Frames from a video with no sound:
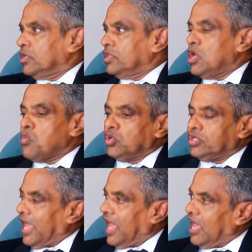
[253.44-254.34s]
They want
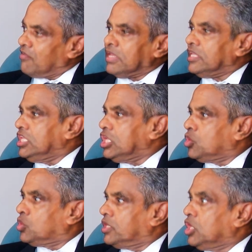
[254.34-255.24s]
to have an
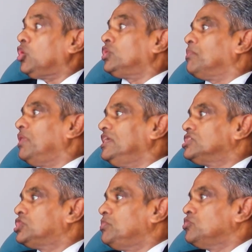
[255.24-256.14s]
equitable
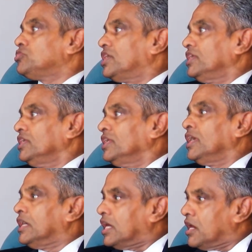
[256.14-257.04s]
distribution
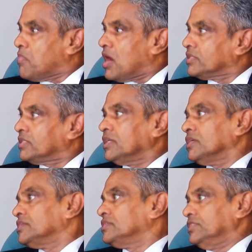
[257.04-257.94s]
among the
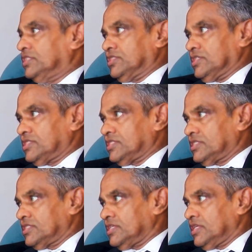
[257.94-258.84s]

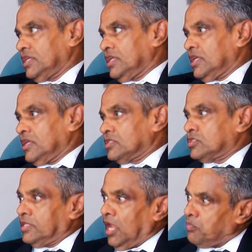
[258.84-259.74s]
citizens.
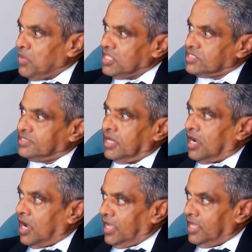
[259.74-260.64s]
So that means the
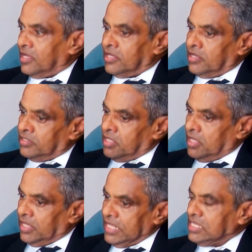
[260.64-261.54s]
higher the
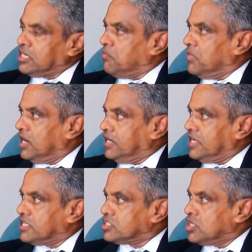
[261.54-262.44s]
income
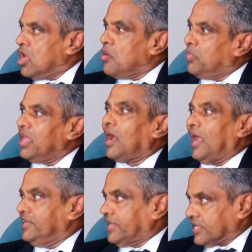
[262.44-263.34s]
earners pay
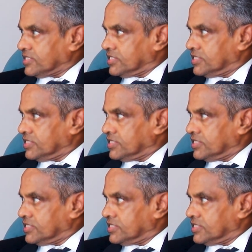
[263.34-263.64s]
high tax